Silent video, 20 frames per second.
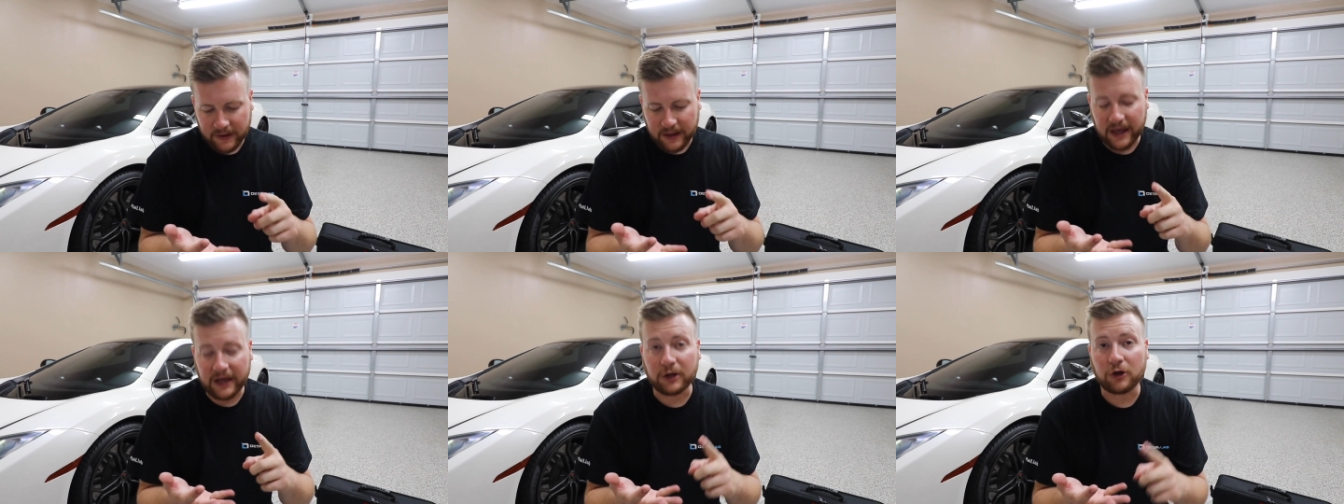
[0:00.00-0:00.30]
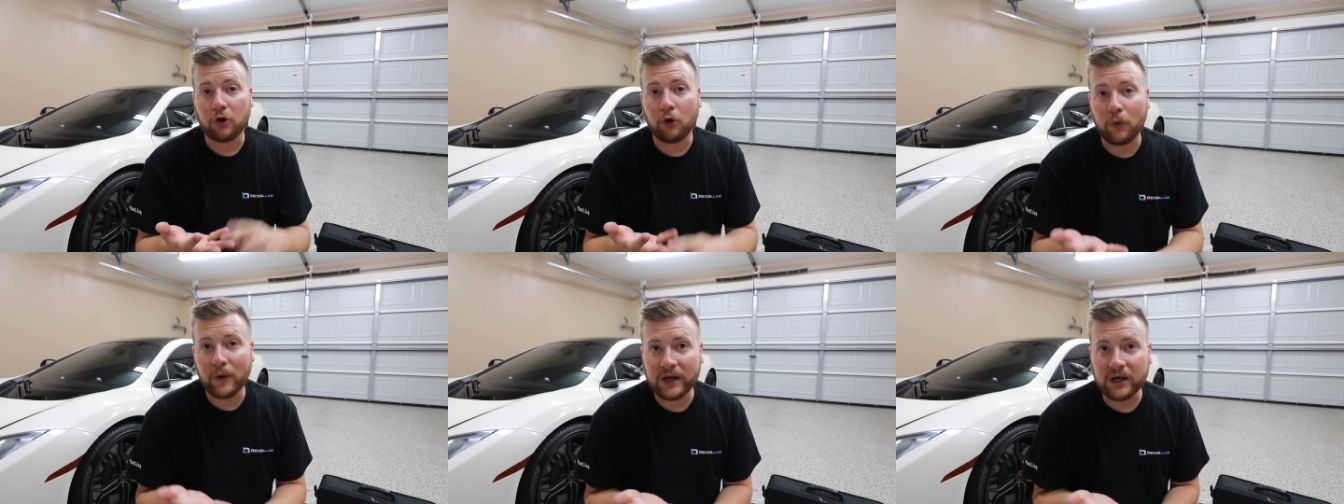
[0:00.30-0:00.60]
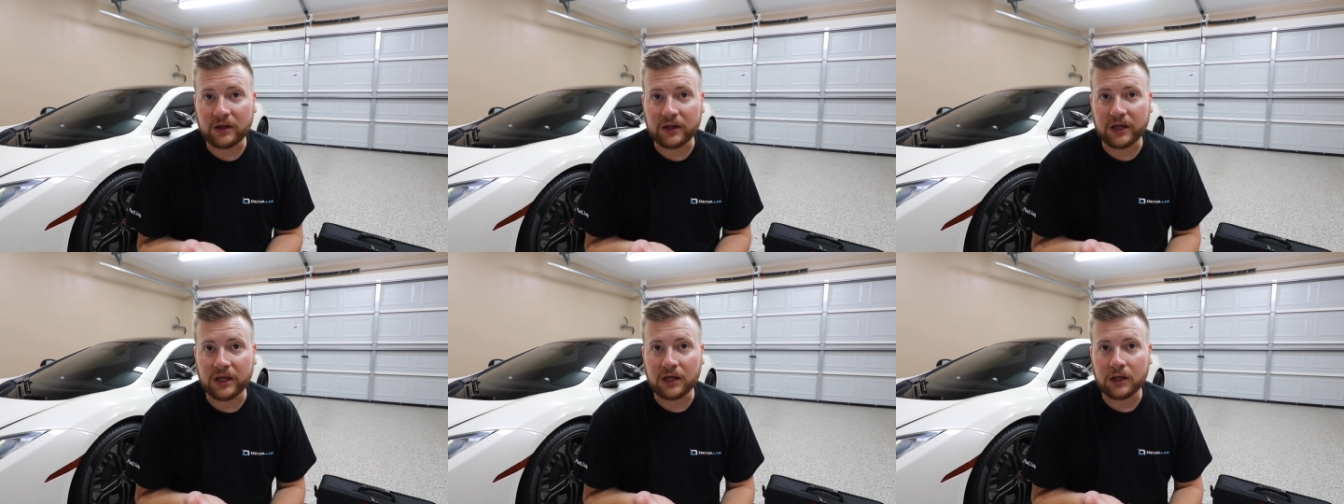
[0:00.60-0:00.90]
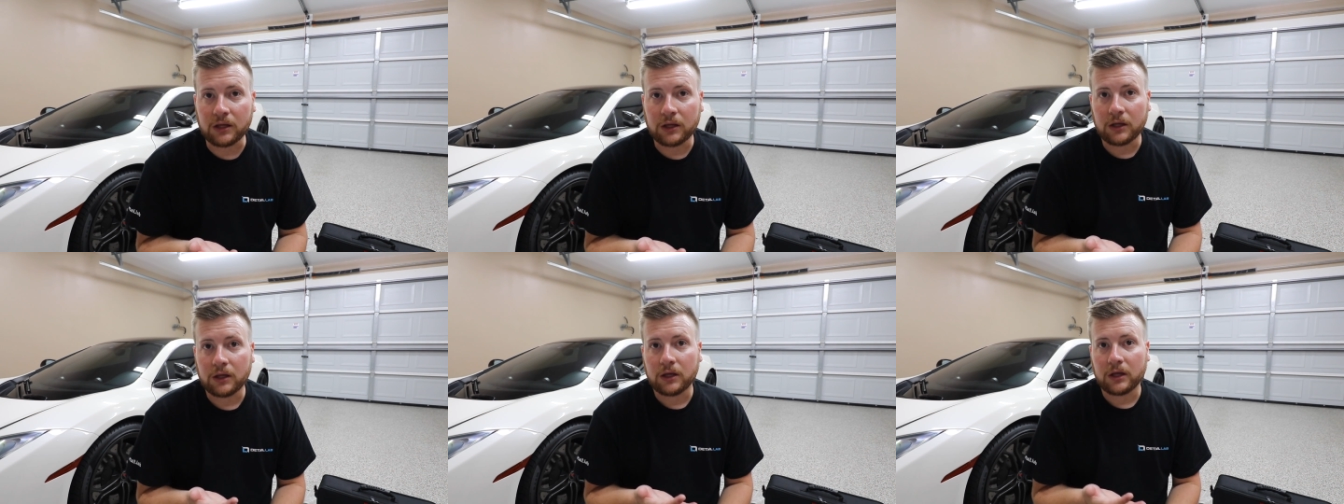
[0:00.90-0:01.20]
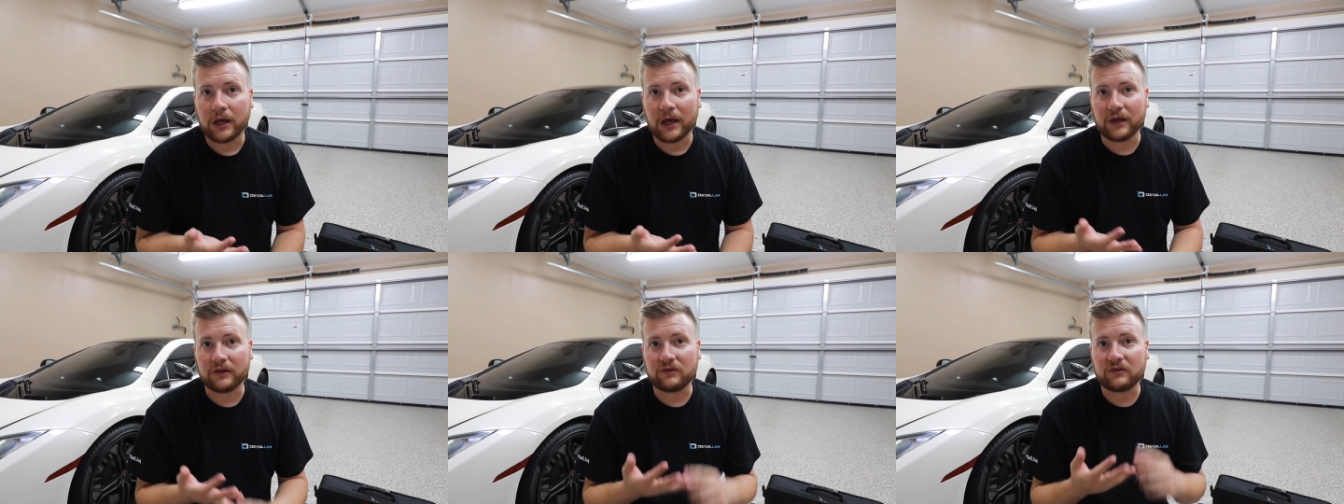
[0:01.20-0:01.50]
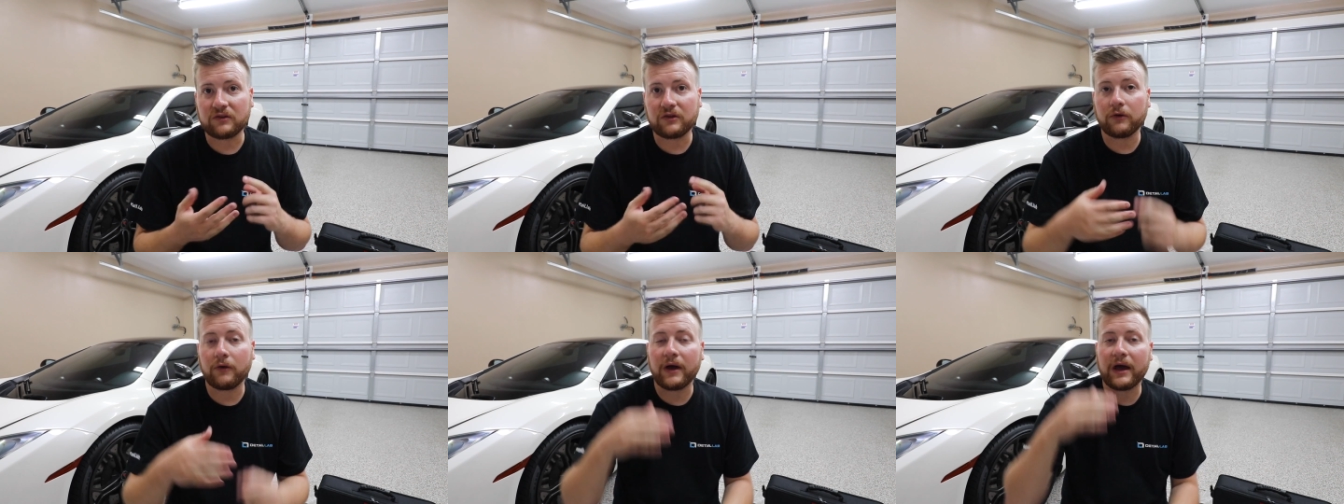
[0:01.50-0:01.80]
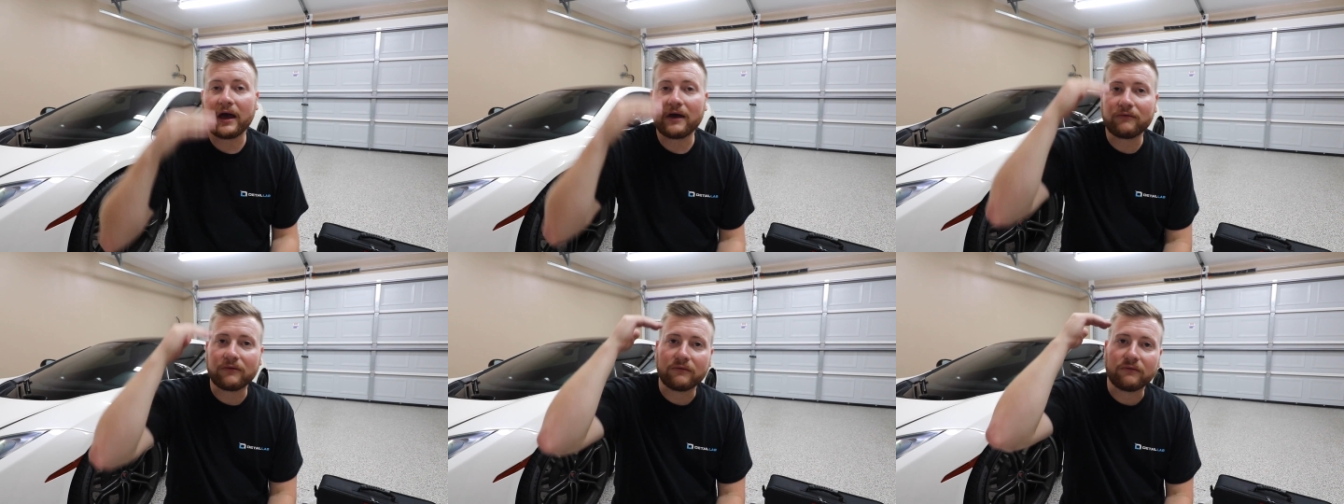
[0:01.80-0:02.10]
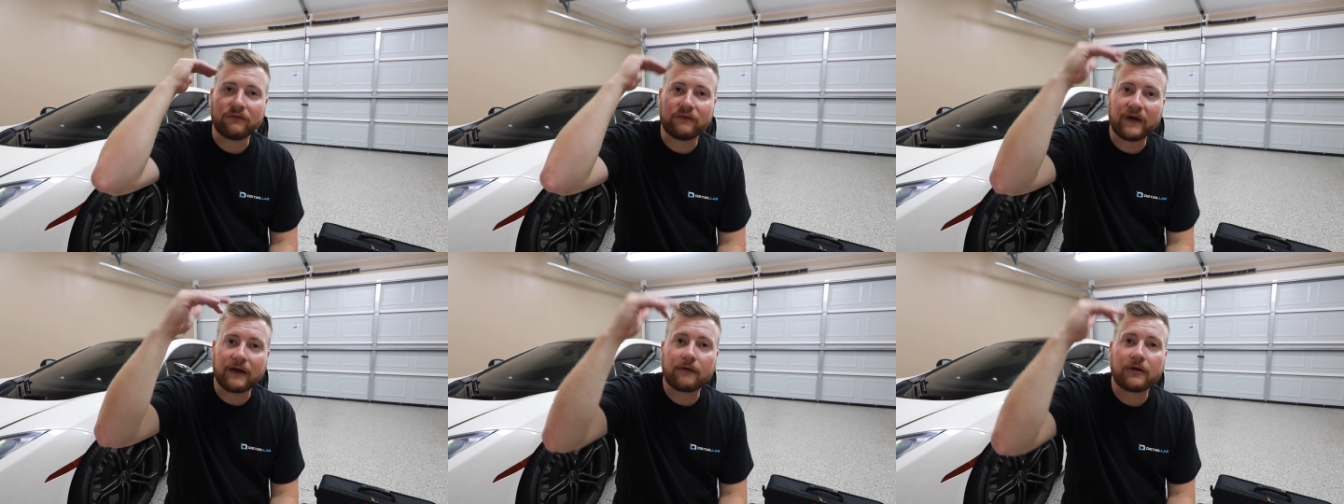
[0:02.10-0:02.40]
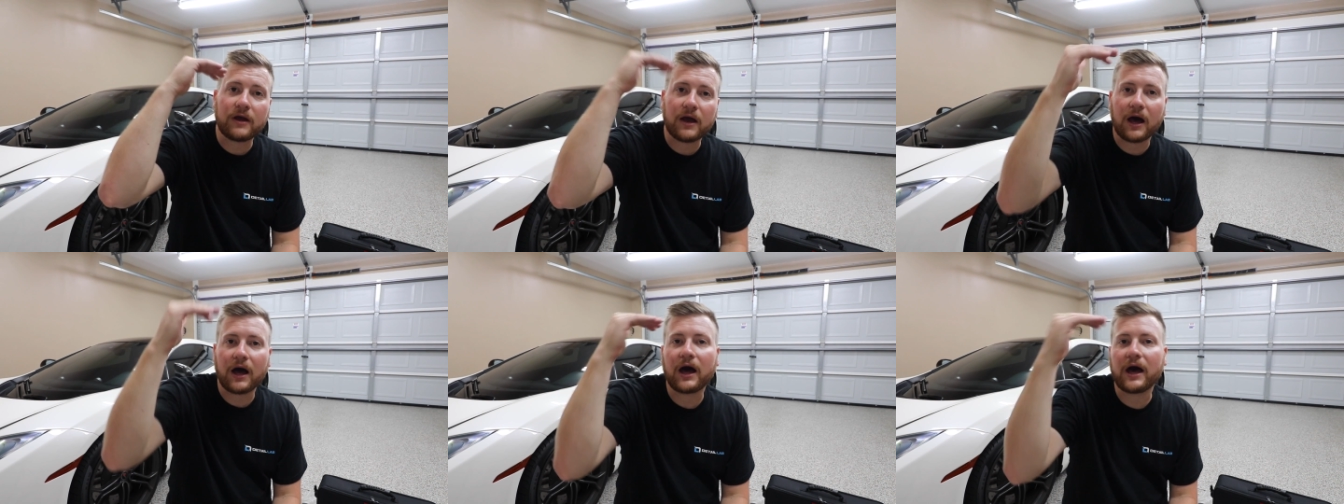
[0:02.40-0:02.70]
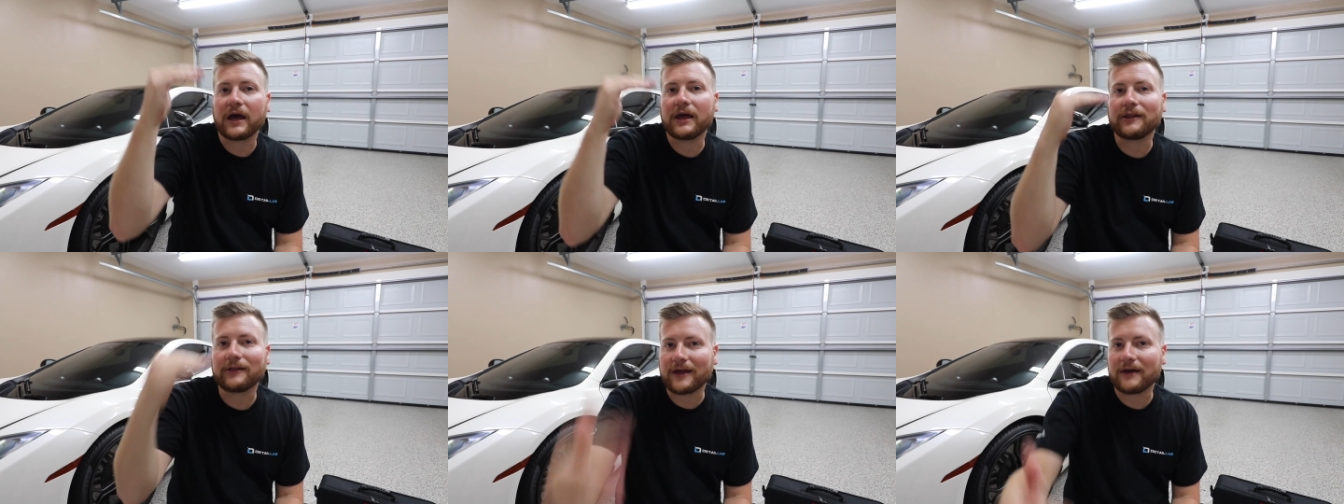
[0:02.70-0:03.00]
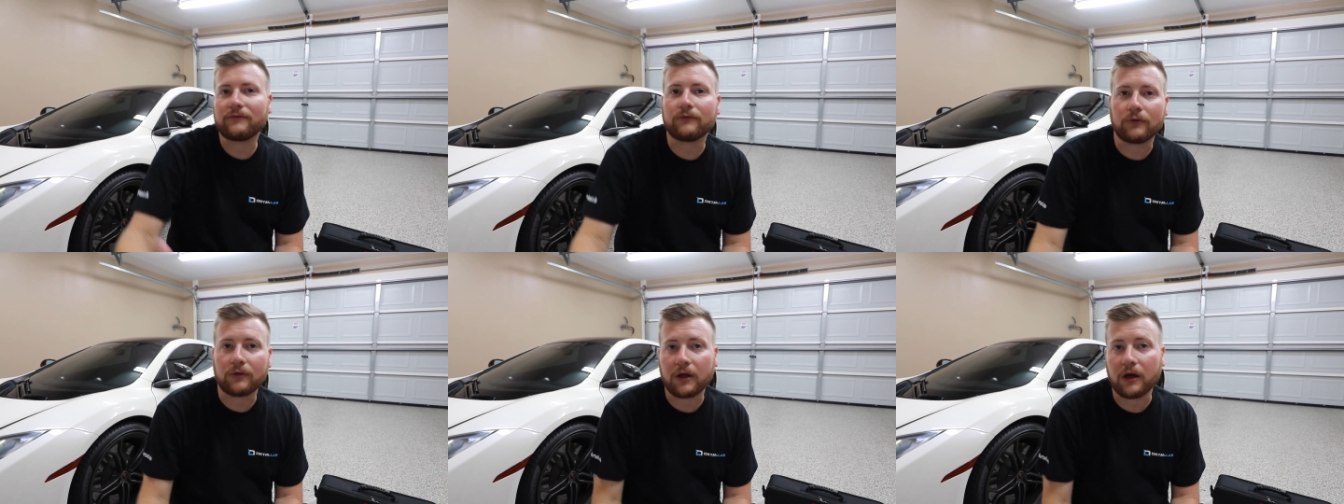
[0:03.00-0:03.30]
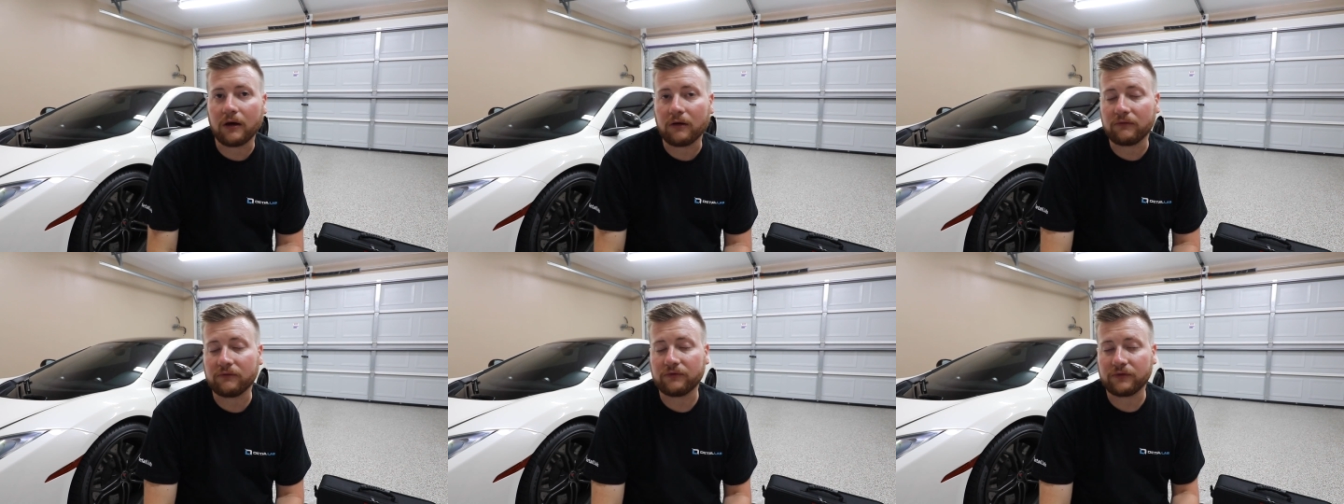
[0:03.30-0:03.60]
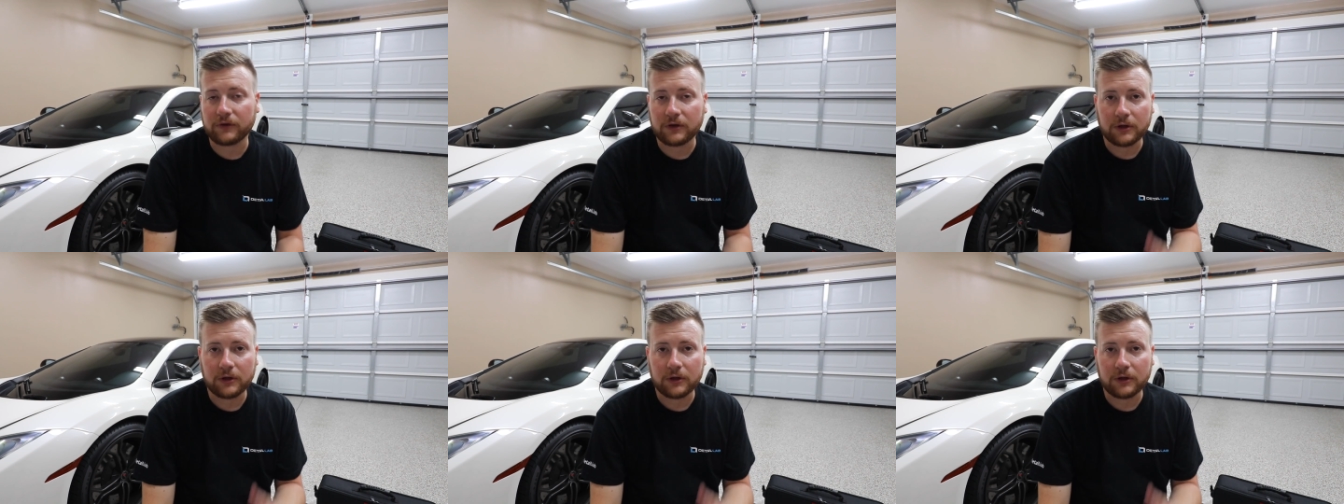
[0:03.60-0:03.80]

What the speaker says: and quickly and still have a very high level of